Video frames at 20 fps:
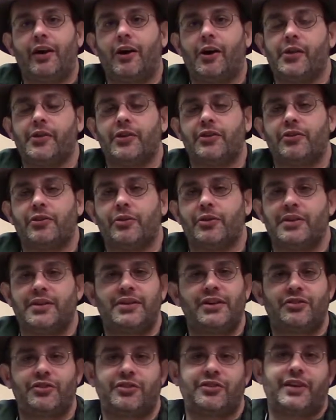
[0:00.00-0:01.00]
on the tooth,
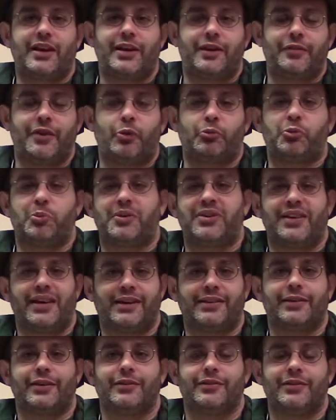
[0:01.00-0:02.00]
and this just kind of helps
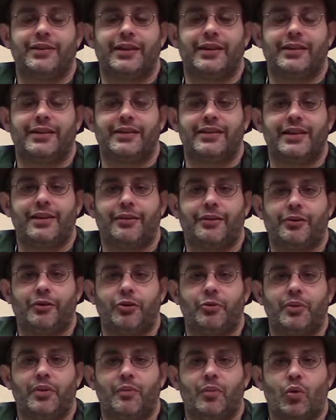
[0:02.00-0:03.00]
protect the teeth a
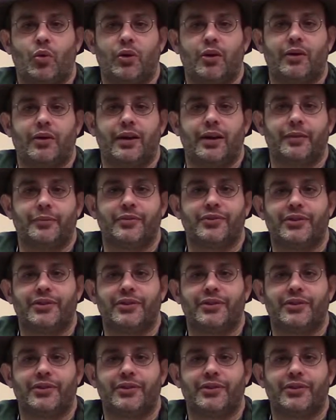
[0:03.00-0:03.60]
little bit more,